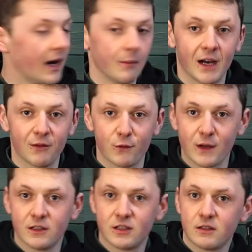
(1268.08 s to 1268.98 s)
I have a
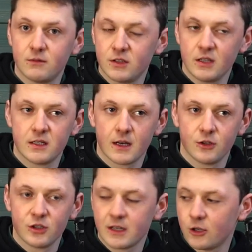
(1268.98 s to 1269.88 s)
Fender guitar
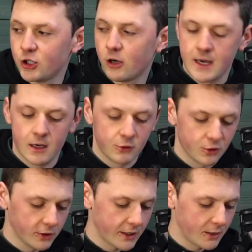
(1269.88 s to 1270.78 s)
just out of shot here, which
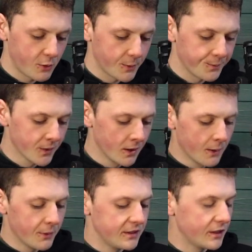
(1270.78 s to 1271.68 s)
we'll look at in a moment.
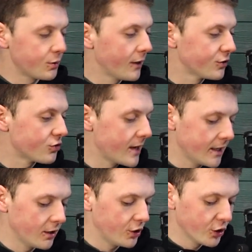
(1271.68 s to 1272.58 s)
But this is a
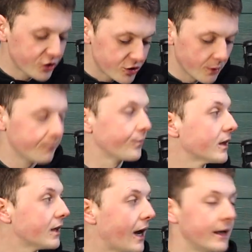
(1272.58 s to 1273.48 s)
12-string custom
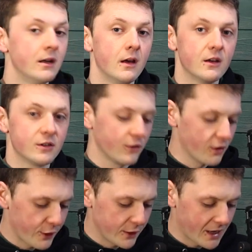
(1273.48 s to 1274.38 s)
line, so I've
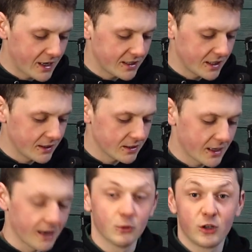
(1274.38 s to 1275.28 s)
got nice things
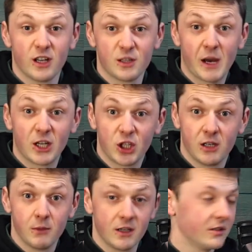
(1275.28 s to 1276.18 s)
like I'm looking at a spec
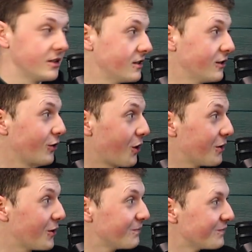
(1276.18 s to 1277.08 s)
sheet because there's a lot
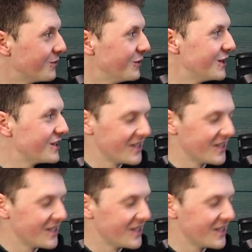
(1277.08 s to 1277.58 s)
going on with these